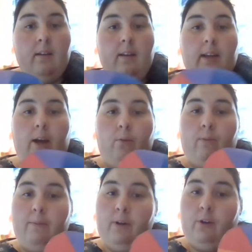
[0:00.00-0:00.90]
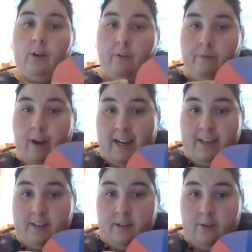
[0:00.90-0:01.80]
Now, when we look at
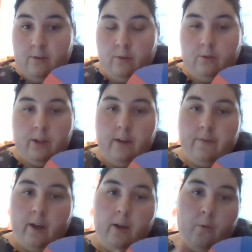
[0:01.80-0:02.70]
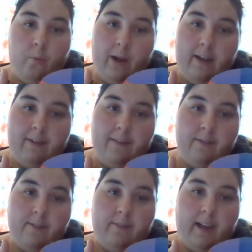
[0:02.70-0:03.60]
red, all the other
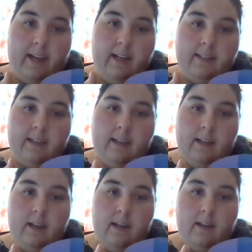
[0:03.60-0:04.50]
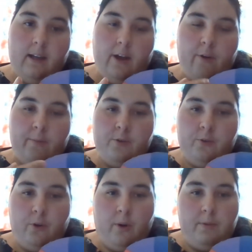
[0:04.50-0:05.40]
wavelengths of light are
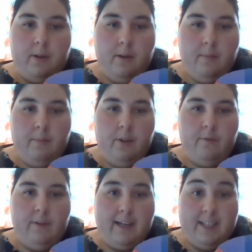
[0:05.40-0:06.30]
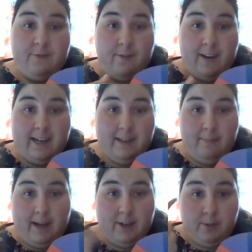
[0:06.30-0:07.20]
absorbed, but the red is reflected
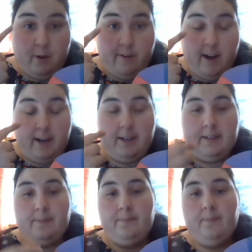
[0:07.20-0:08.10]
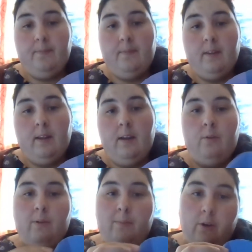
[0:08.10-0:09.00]
back to our eyes.
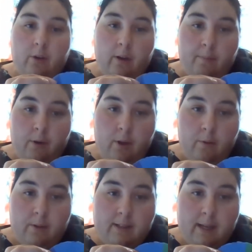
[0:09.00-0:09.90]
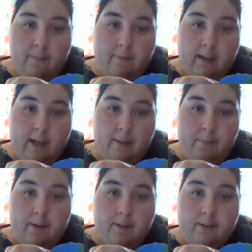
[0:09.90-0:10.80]
When we look at blue, the same thing
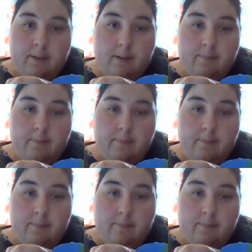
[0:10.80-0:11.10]
happens.